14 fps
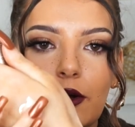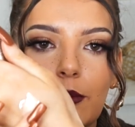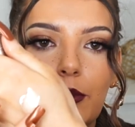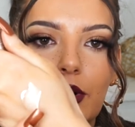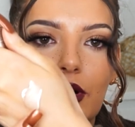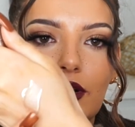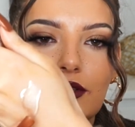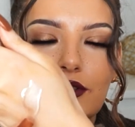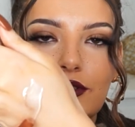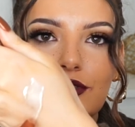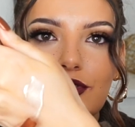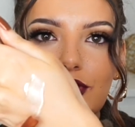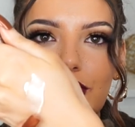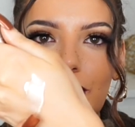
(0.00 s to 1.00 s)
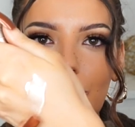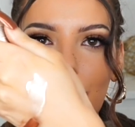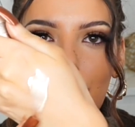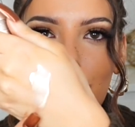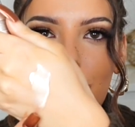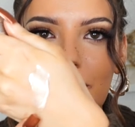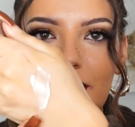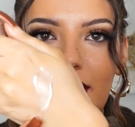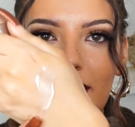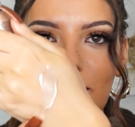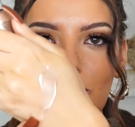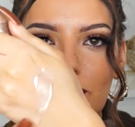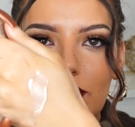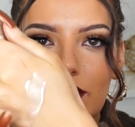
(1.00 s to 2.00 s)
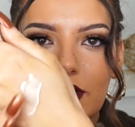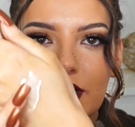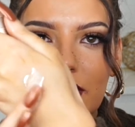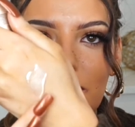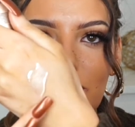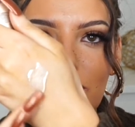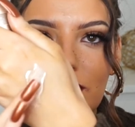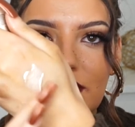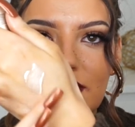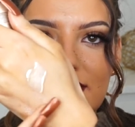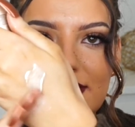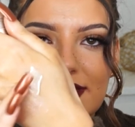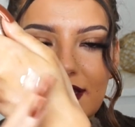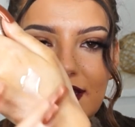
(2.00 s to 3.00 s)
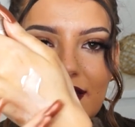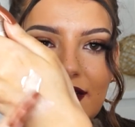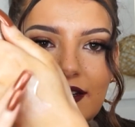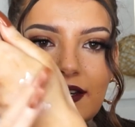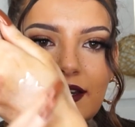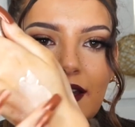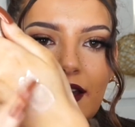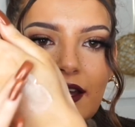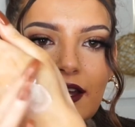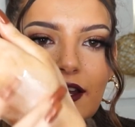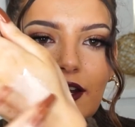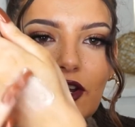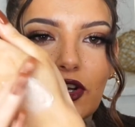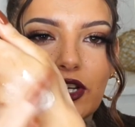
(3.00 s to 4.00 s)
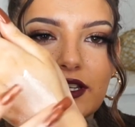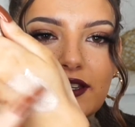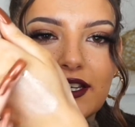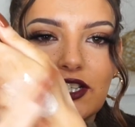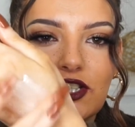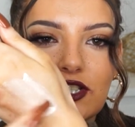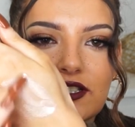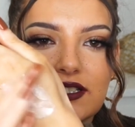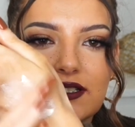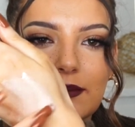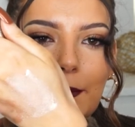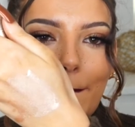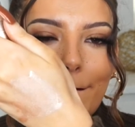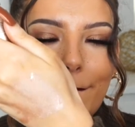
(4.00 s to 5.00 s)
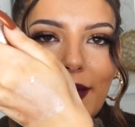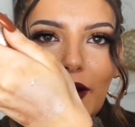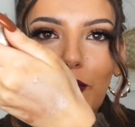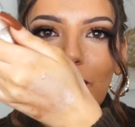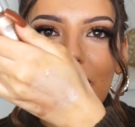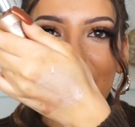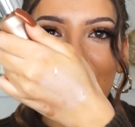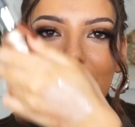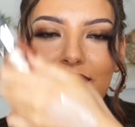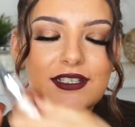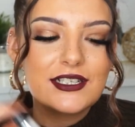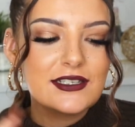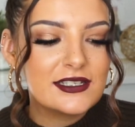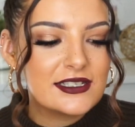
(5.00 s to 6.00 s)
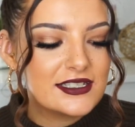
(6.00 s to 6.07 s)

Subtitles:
but so natural looking on the skin. Like, they just melt into the